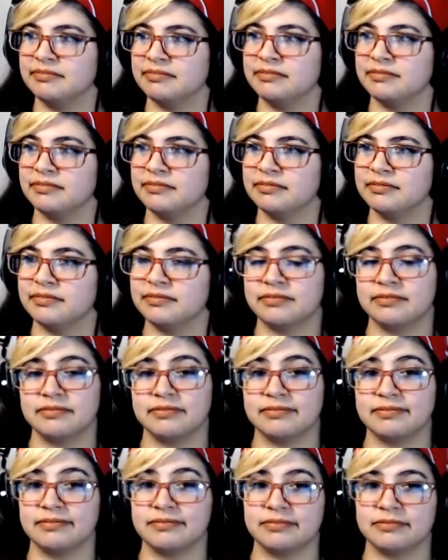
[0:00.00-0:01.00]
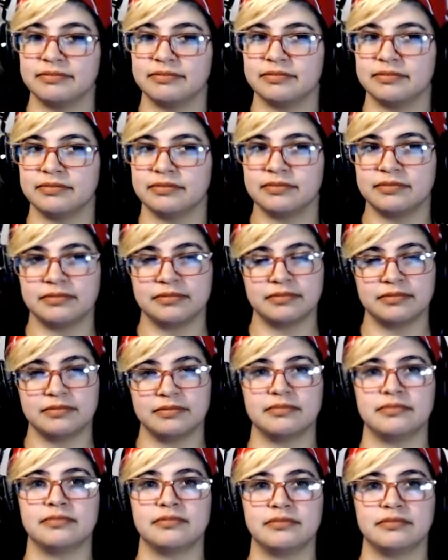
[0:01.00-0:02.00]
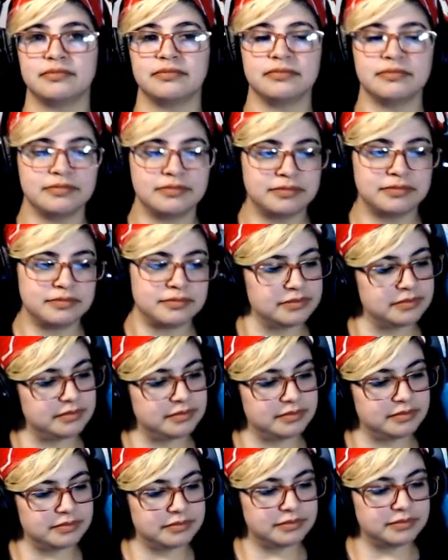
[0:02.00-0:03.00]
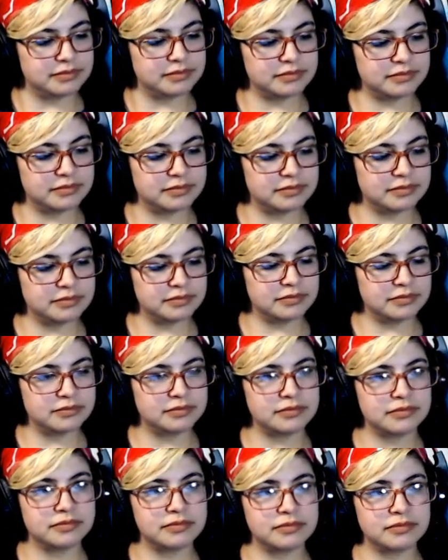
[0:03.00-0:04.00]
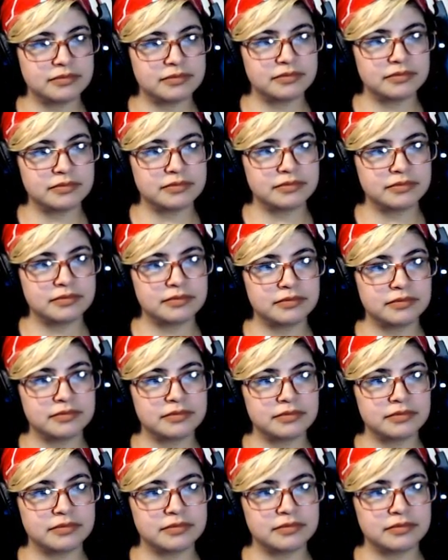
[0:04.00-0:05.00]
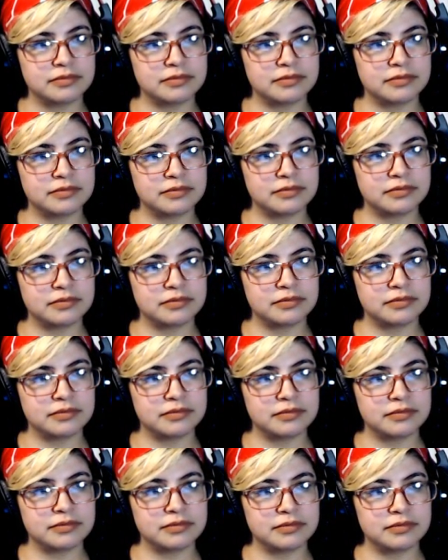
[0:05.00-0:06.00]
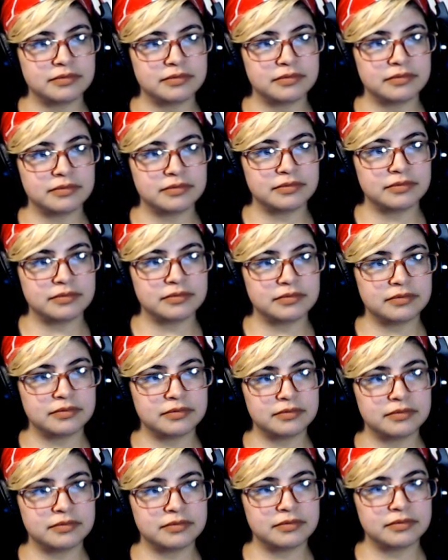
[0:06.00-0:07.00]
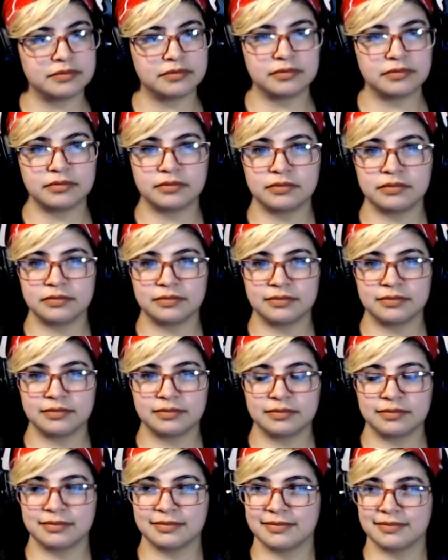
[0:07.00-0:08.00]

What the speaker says: This person isn't speaking.